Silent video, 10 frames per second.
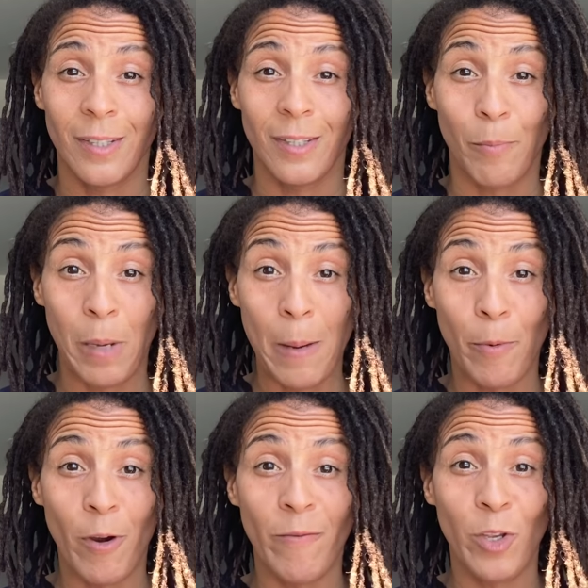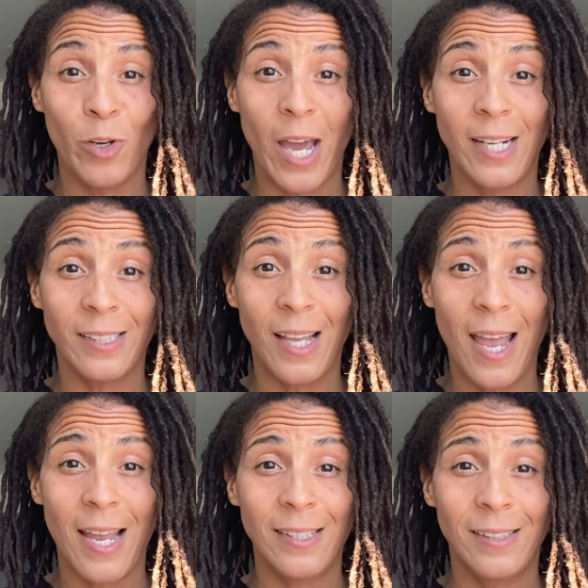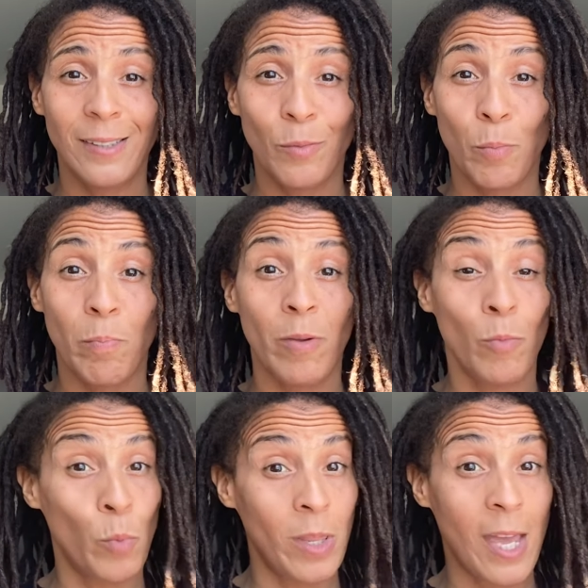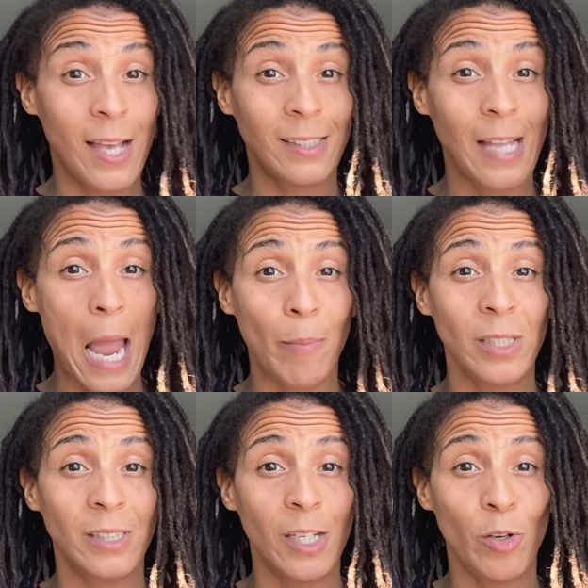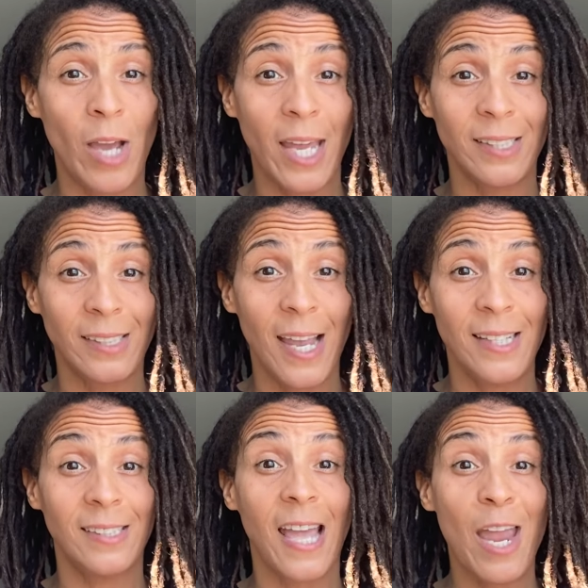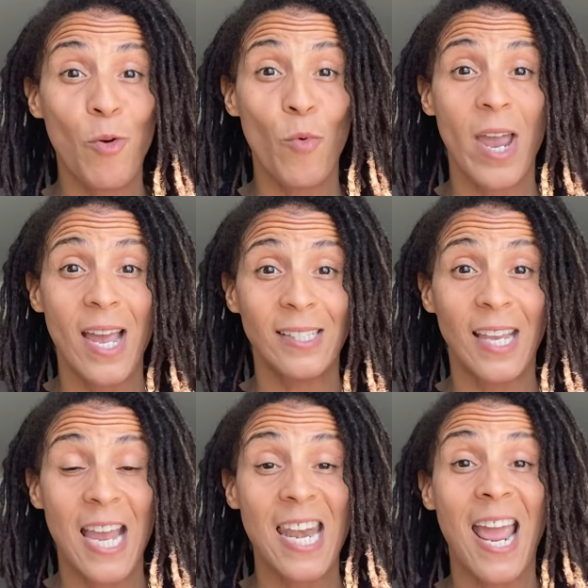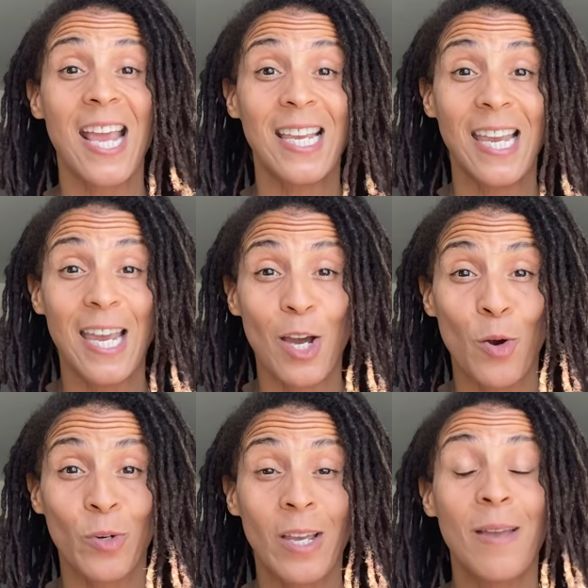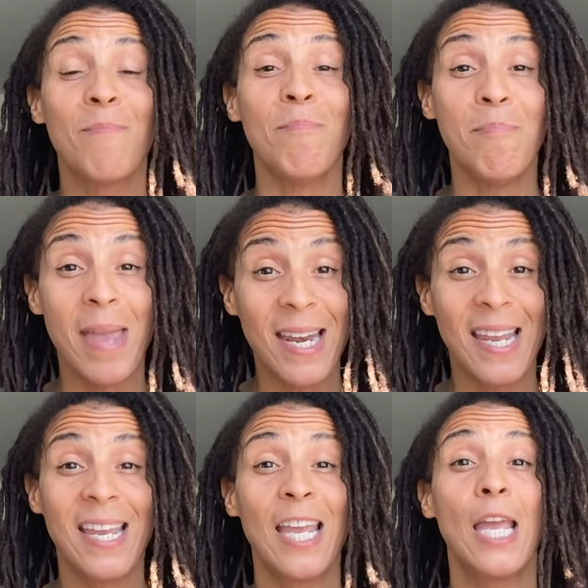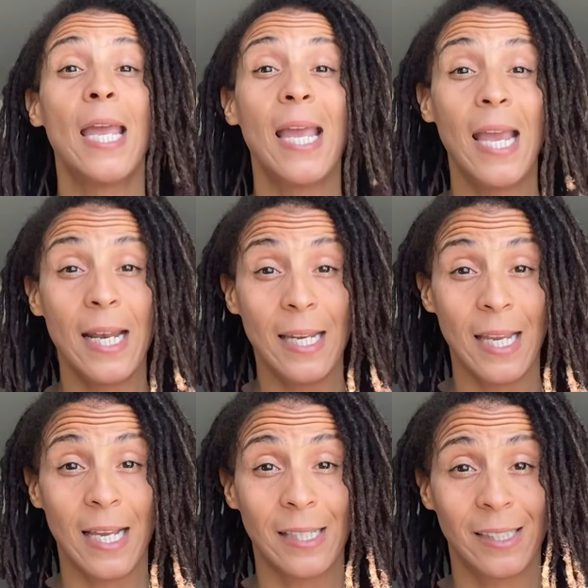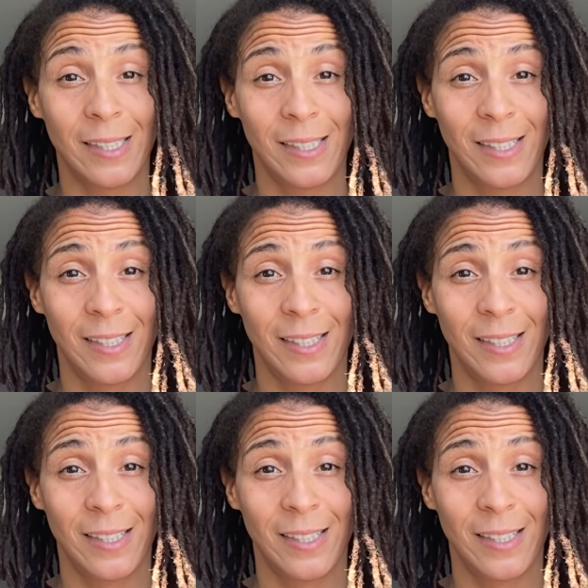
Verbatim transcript: the people of the United States, when they established the United States, they went and they killed many Indians.